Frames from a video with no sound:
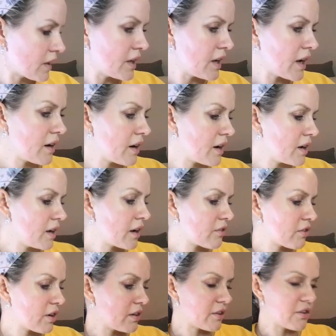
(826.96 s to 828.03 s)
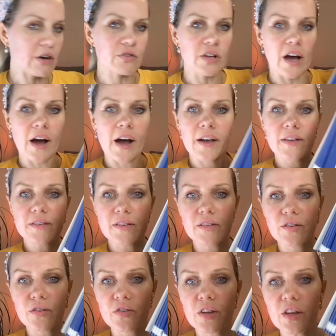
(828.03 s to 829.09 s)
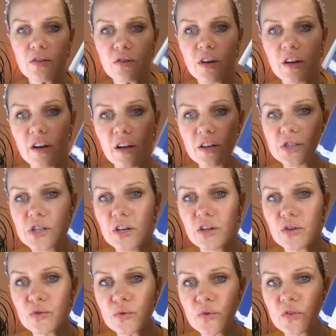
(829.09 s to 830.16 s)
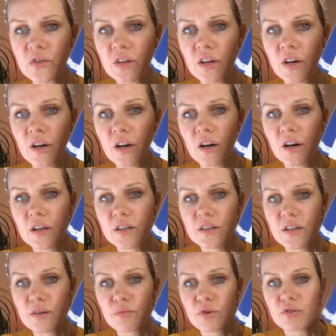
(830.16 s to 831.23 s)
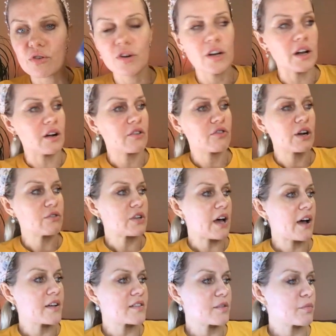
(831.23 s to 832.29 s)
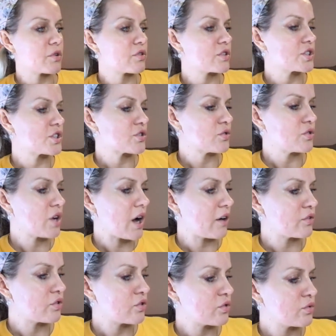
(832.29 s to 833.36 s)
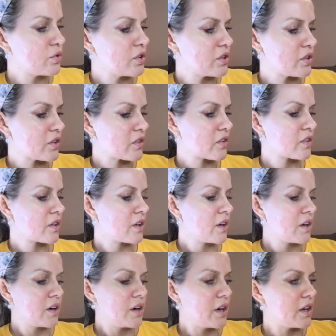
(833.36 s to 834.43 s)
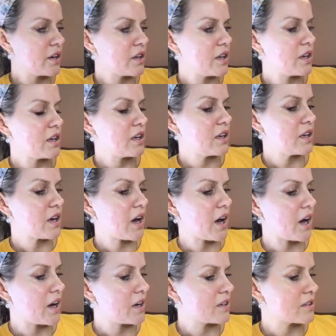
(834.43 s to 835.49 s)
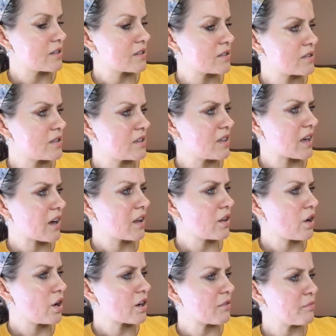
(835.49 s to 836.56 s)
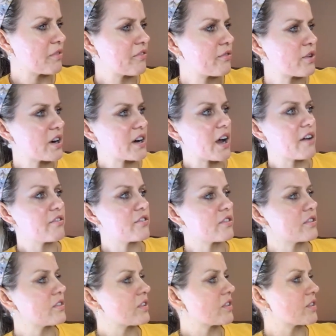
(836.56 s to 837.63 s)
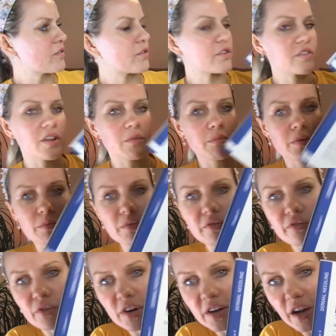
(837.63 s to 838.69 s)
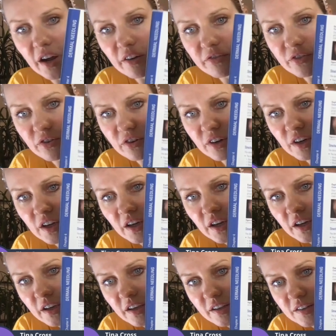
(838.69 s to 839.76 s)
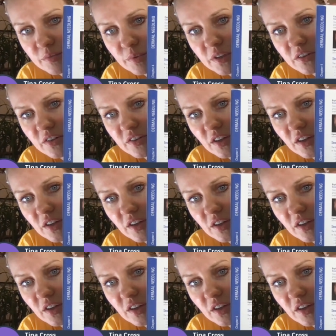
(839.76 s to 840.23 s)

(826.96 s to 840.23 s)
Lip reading: the eyes, as you see, you can actually use Dermarolle around the eyes. I'm going to show you how to do this. And he has like a lot of before and after. This is, for example, before and after. He's been